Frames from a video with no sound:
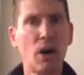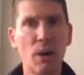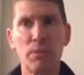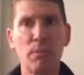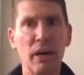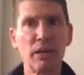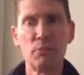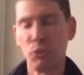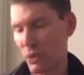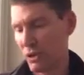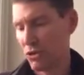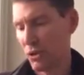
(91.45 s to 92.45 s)
compromise
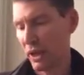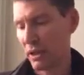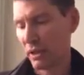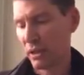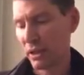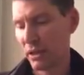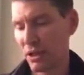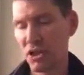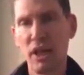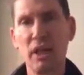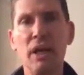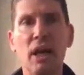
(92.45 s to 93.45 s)
between strength and
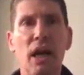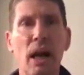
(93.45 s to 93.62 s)
conditioning.